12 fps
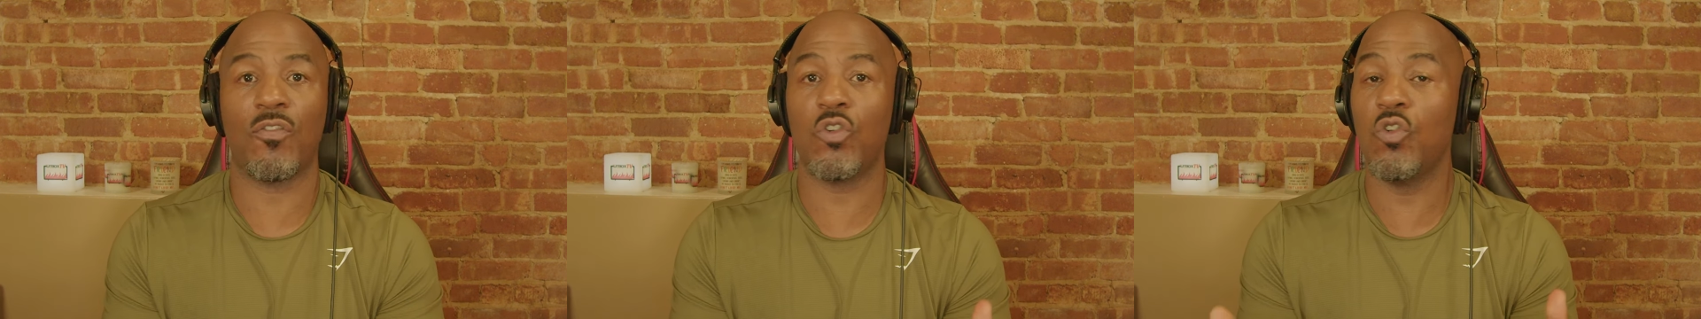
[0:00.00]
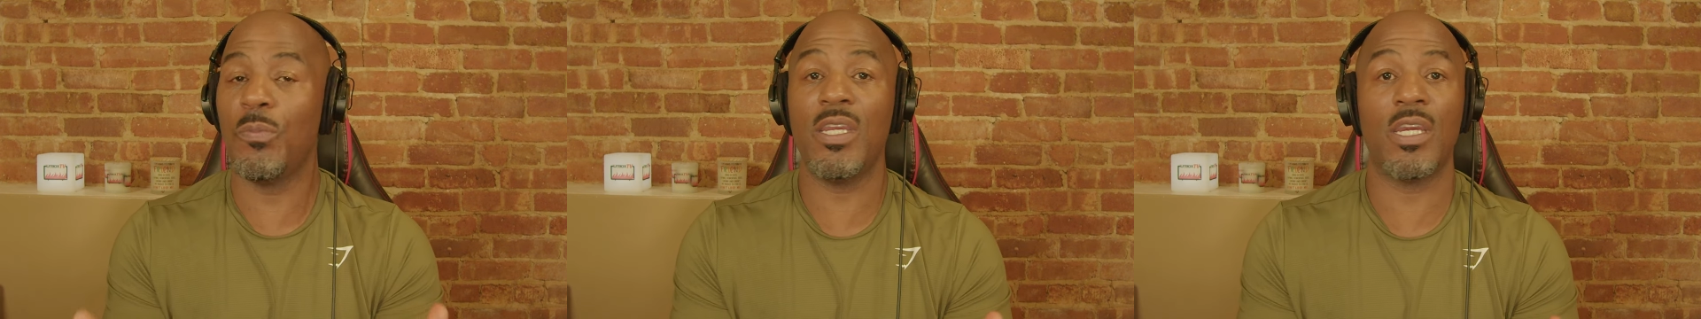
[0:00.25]

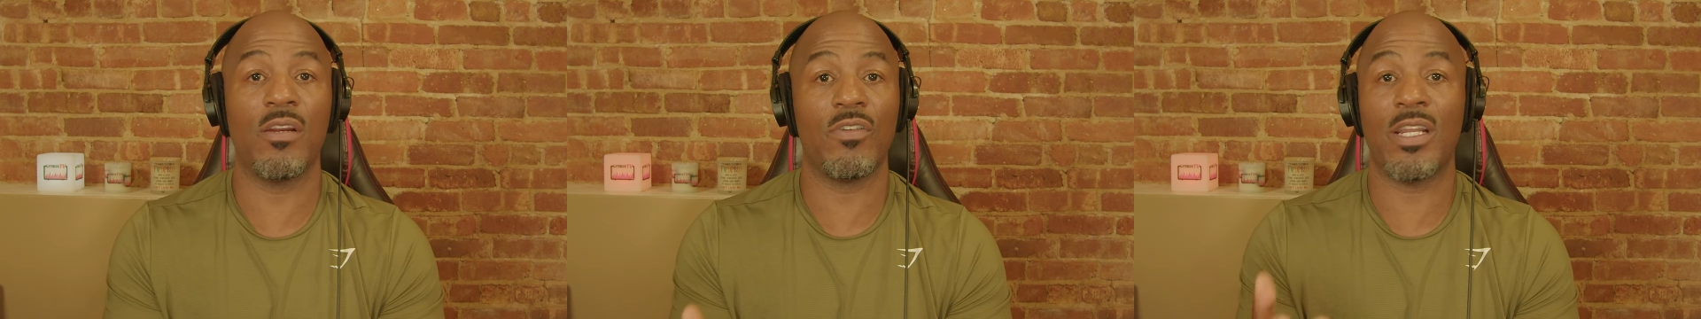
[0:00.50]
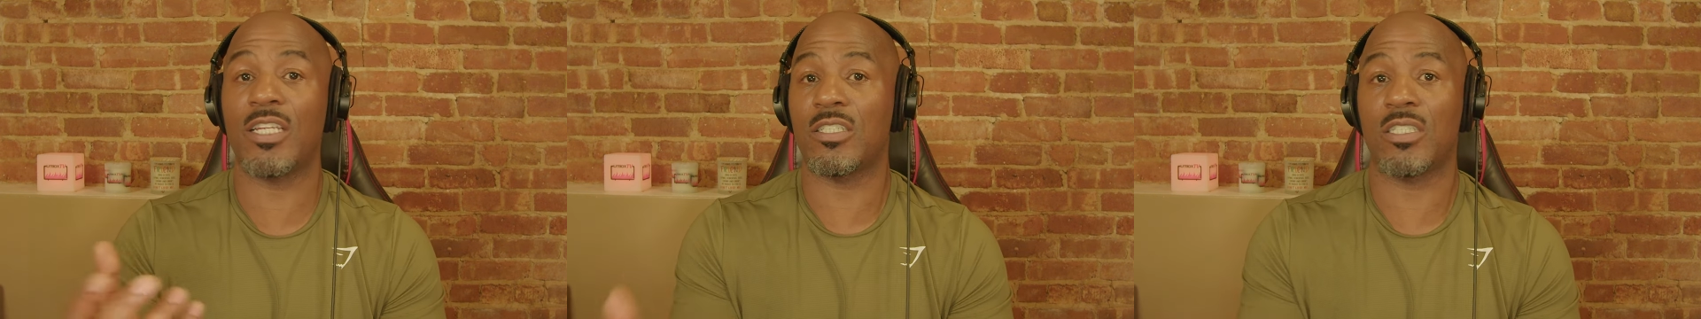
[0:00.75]
You be in a
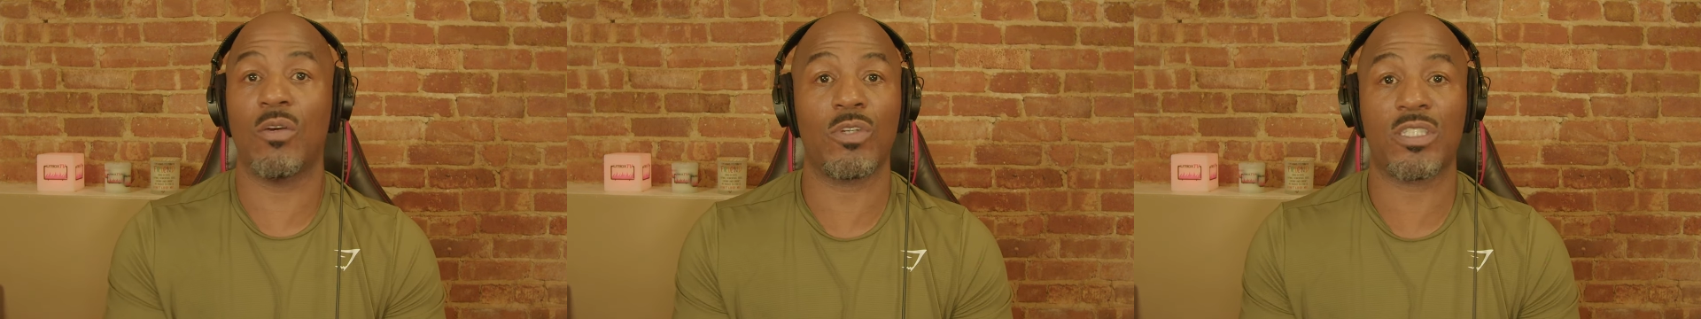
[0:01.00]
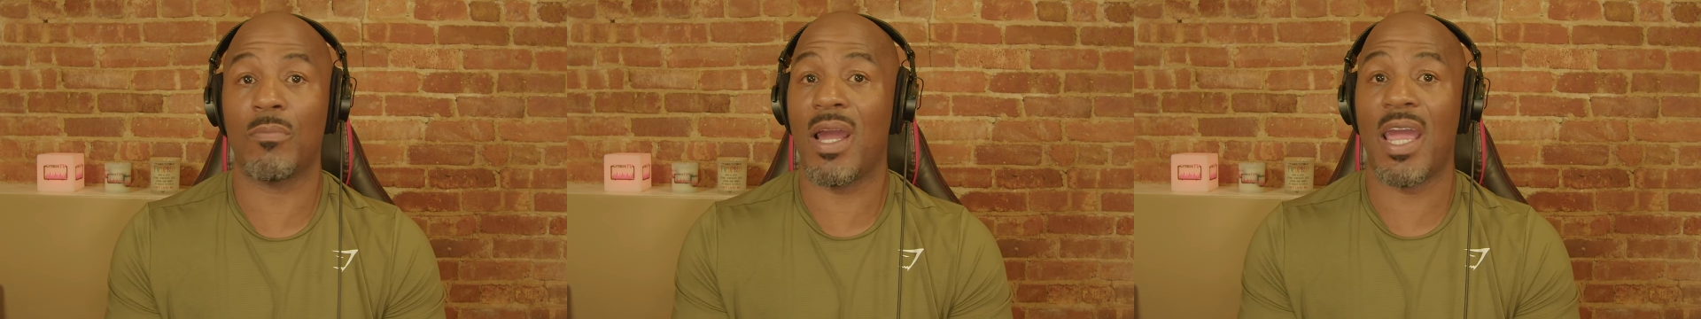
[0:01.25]
relationship with
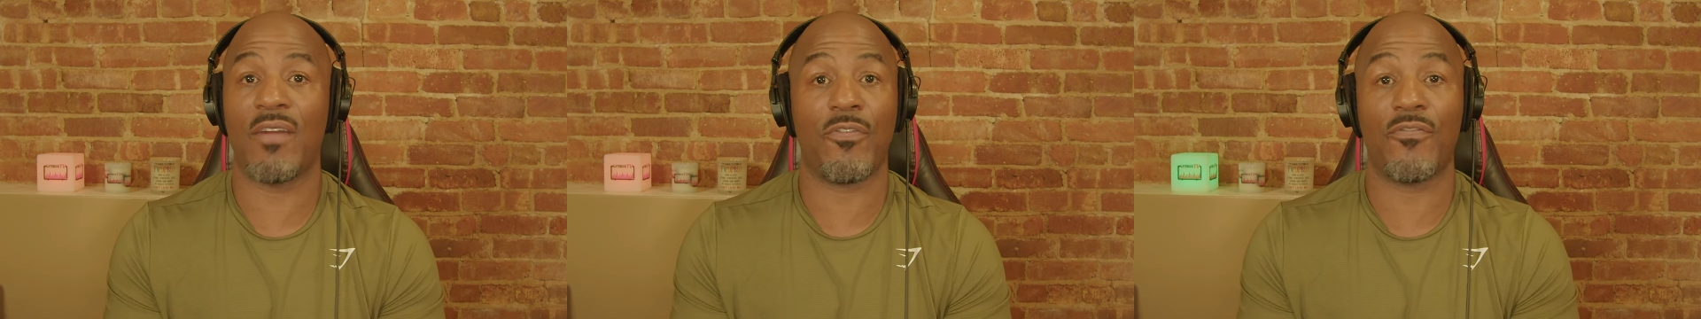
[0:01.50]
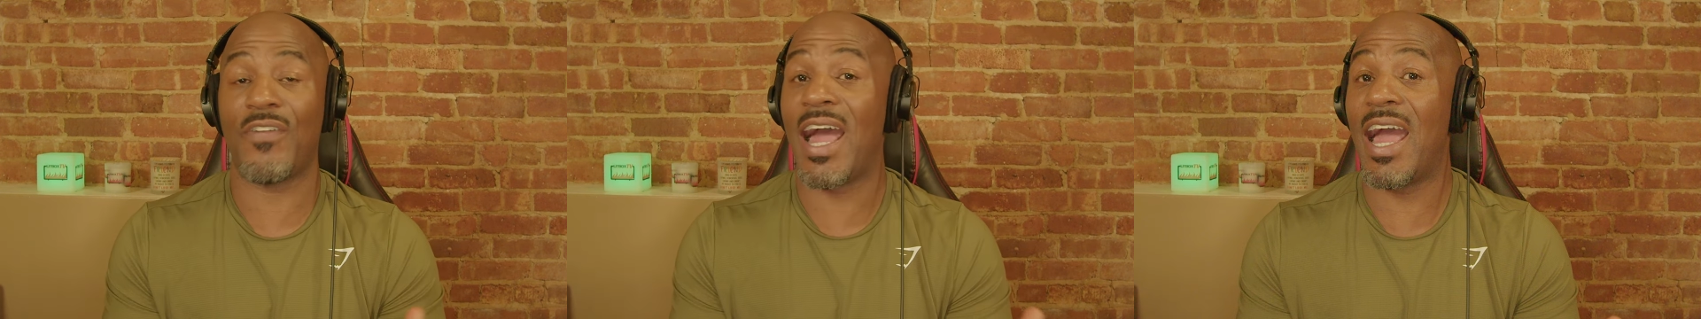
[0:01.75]
somebody
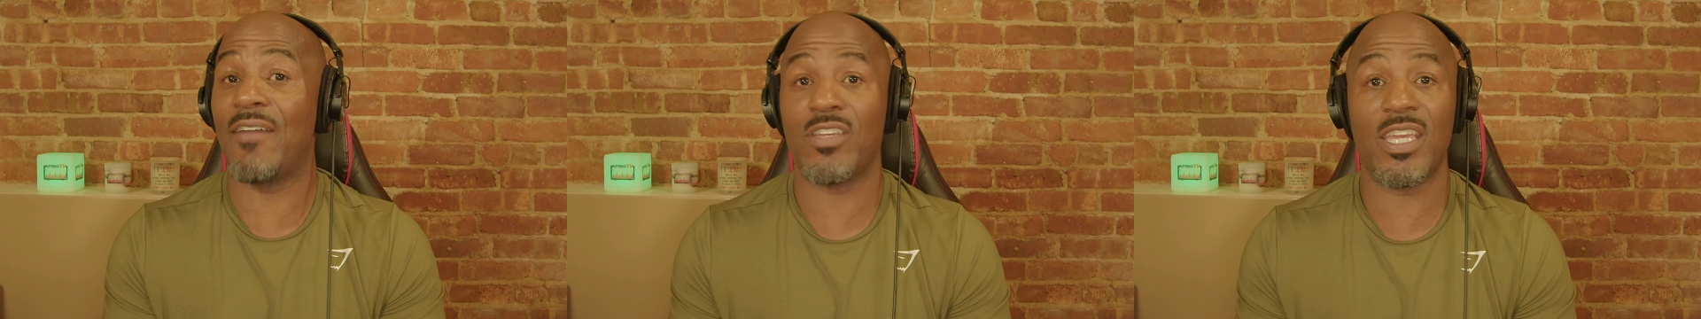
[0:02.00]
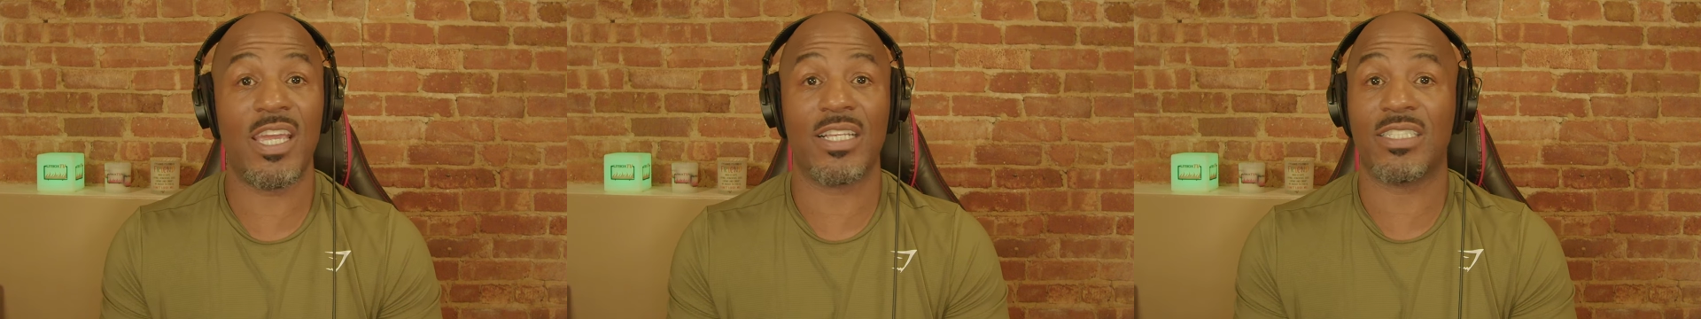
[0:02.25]
for five
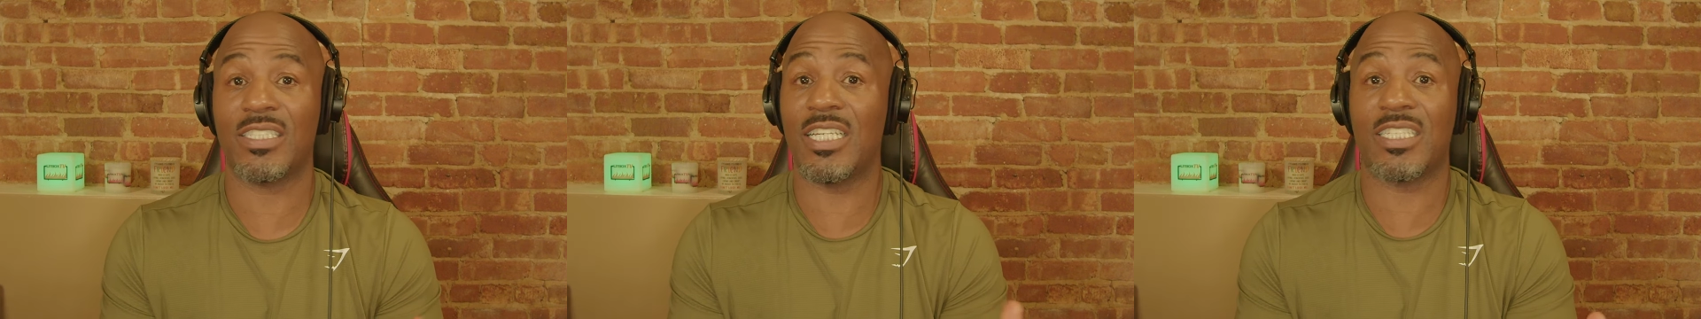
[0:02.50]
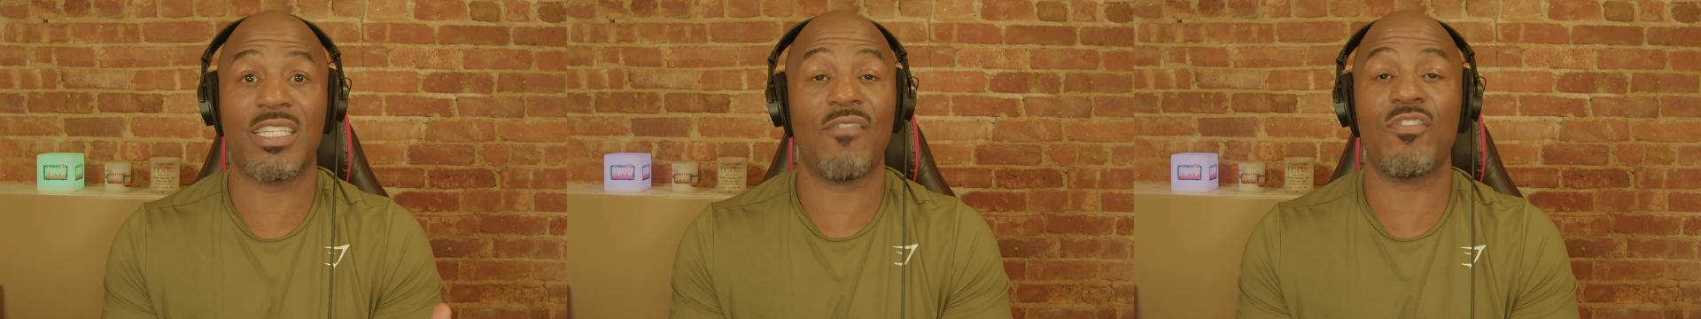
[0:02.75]
years,
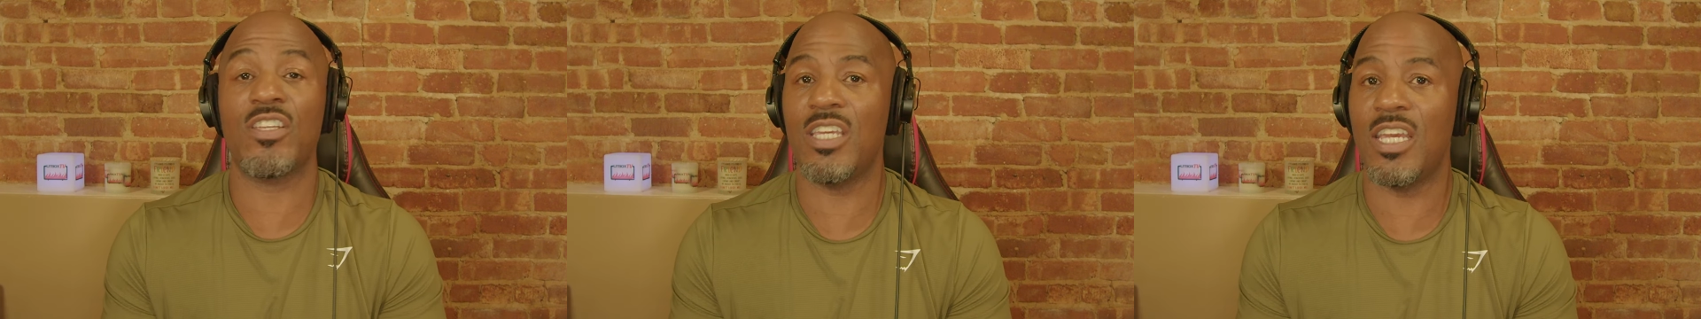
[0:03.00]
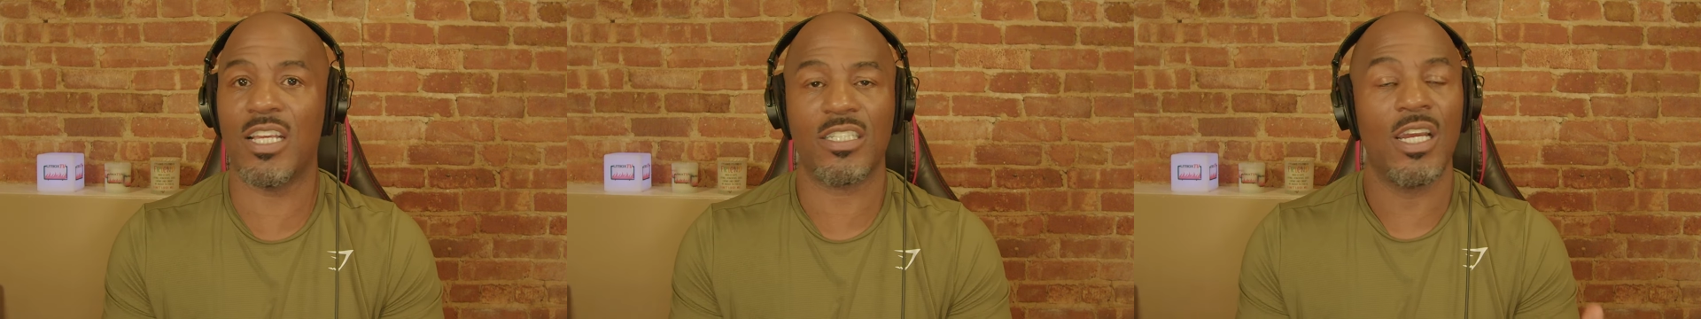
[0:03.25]
six, seven
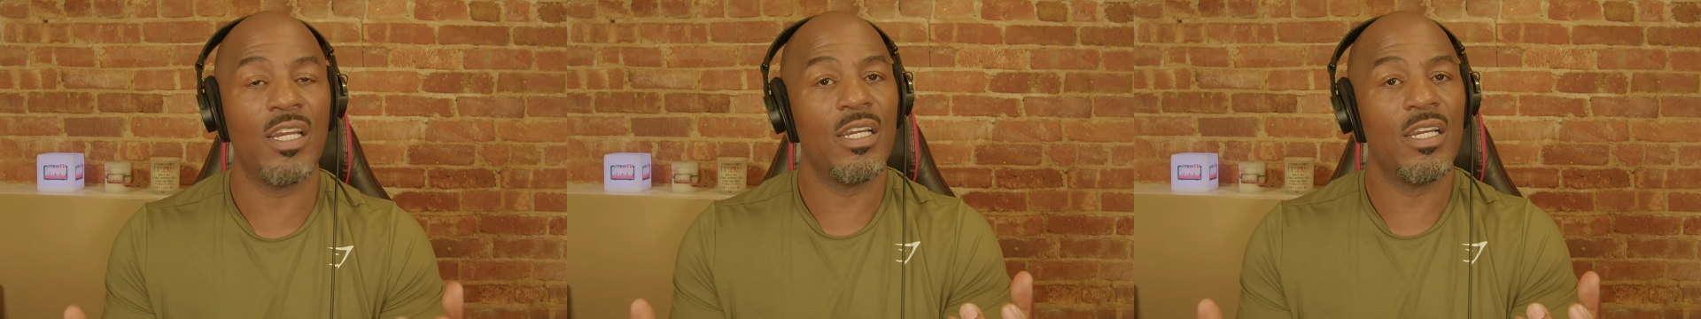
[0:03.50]
years,